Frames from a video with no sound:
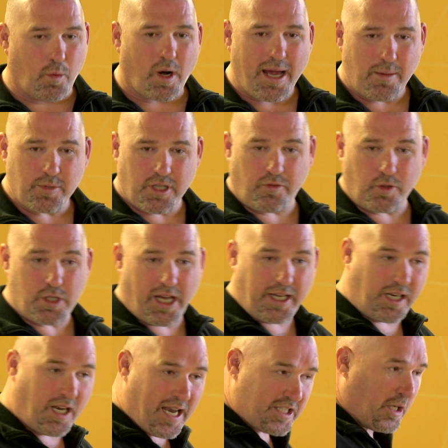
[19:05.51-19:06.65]
what happens if you take
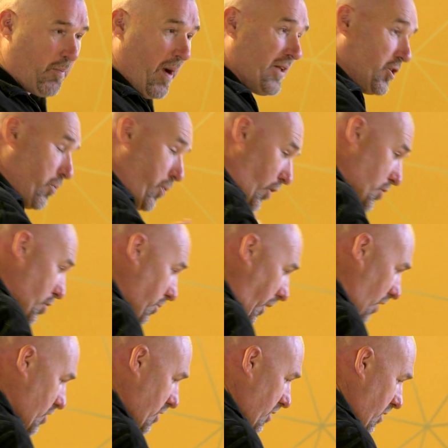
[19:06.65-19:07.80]
an elastic band and you pull it too
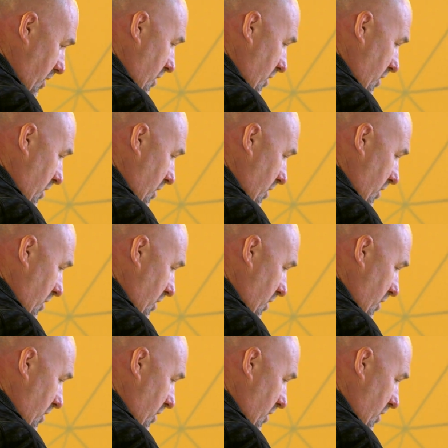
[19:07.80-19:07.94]
much?